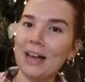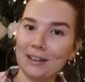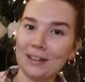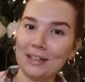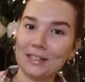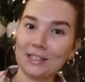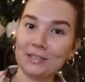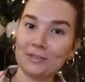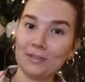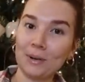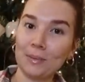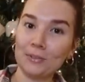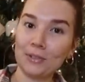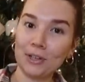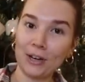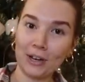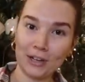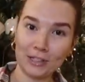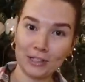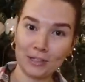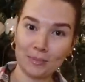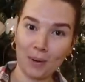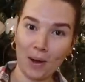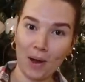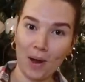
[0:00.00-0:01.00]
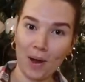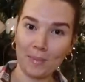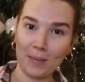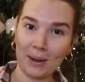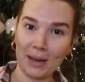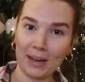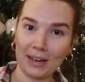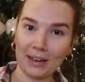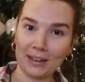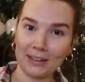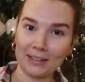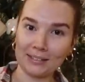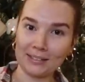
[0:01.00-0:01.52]
And this is from Jared's mom
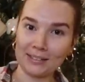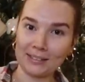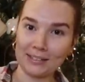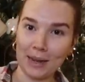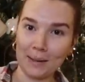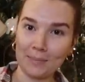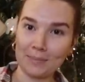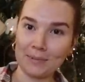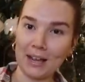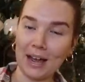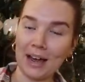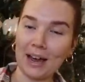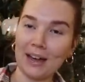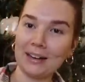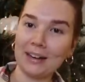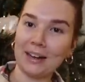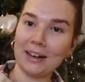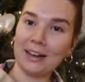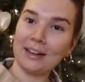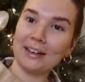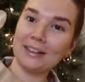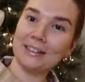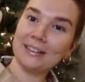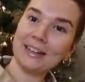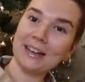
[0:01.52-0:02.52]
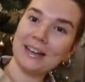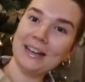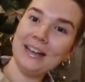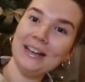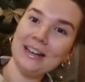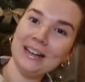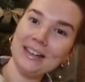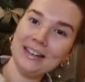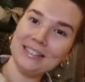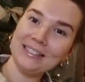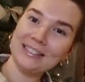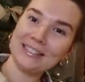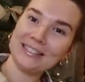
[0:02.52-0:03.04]
and stepdad, and it
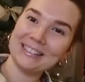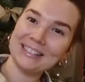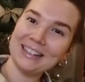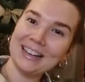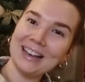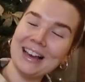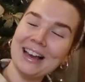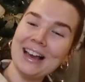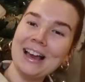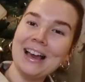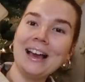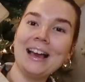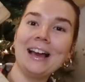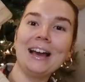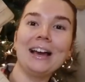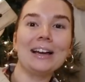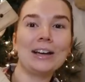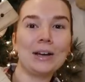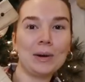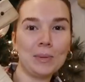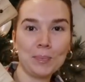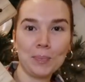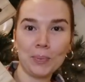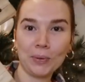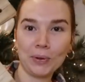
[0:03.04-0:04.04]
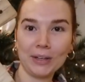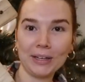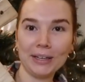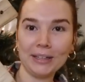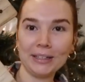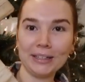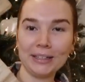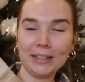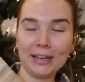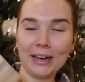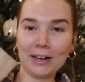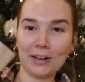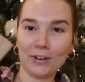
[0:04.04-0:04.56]
is
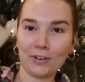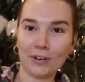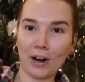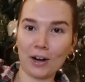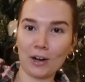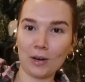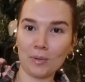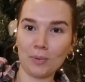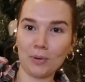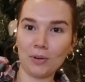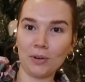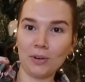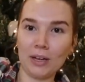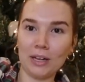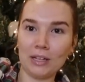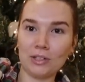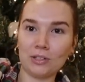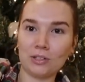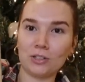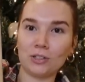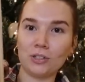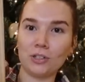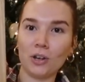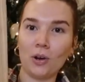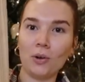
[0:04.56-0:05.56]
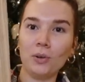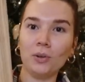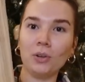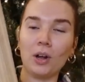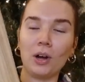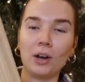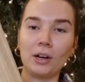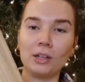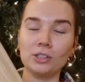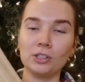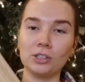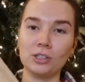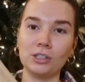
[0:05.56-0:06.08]
completely incredible and so
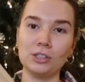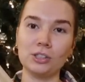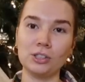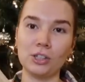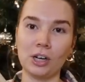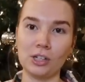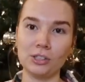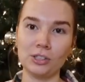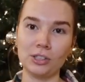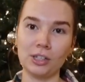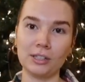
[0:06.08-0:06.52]
large and in charge.